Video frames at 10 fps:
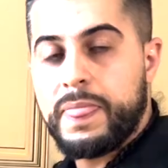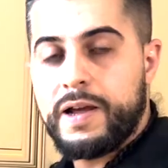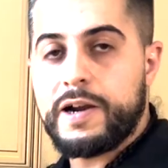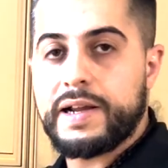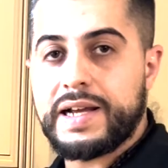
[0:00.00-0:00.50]

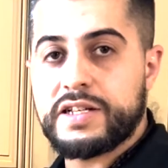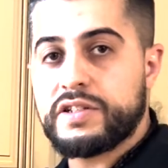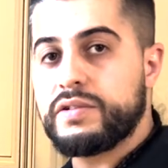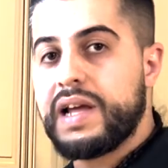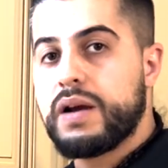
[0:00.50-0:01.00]
All right guys,
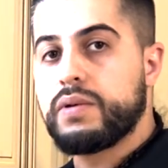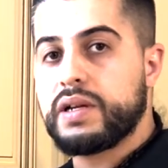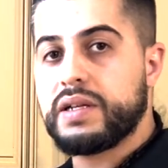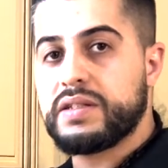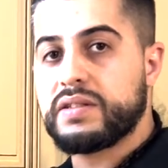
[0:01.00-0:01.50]
so now we're
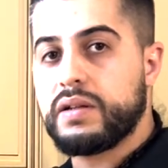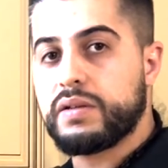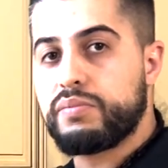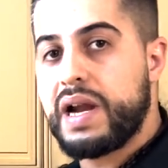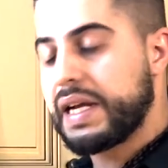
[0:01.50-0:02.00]
gonna install
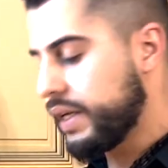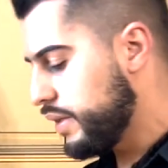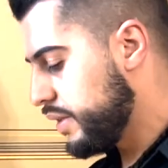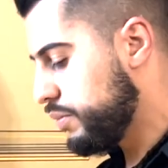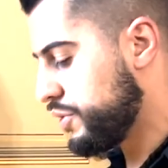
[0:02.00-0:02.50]
the
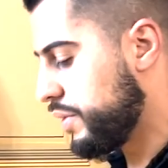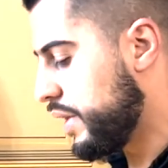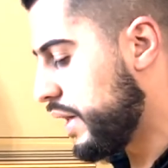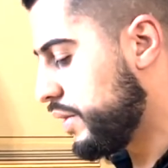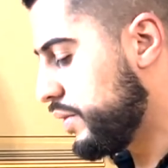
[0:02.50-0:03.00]
bracket, and let me show
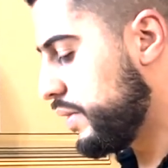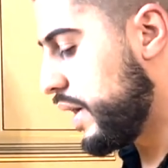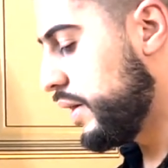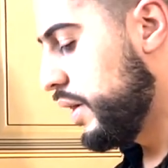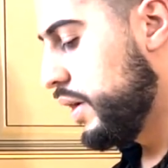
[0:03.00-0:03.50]
you how you do that.